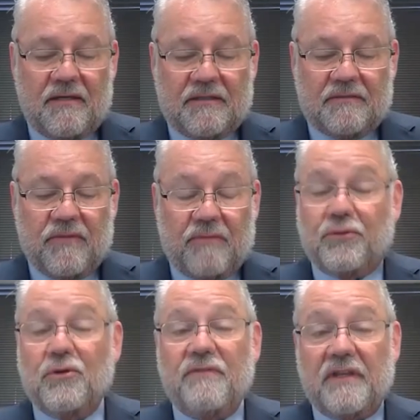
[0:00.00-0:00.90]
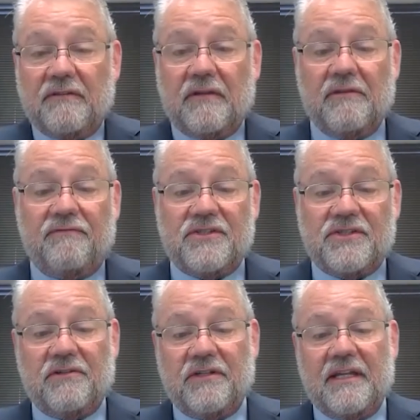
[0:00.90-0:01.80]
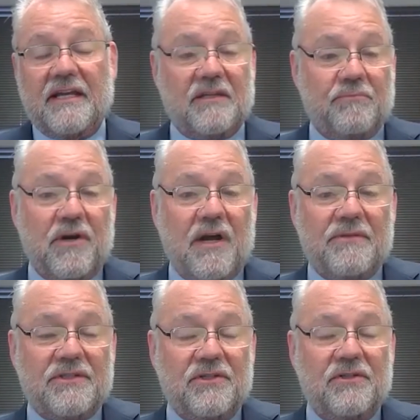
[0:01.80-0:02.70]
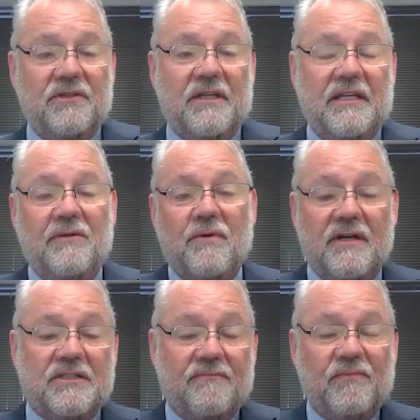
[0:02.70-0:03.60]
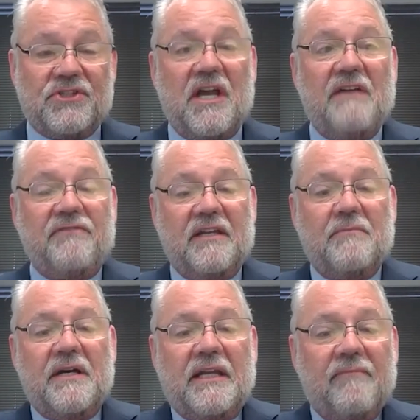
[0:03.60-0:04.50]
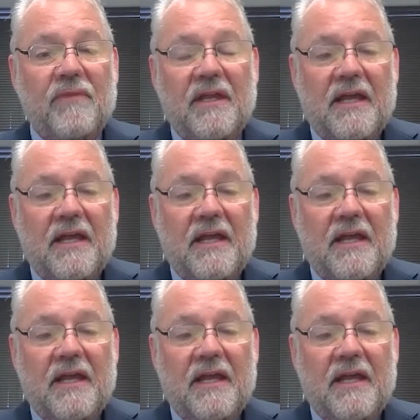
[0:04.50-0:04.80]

um, improving the facility as he promised to, that he was siphoning money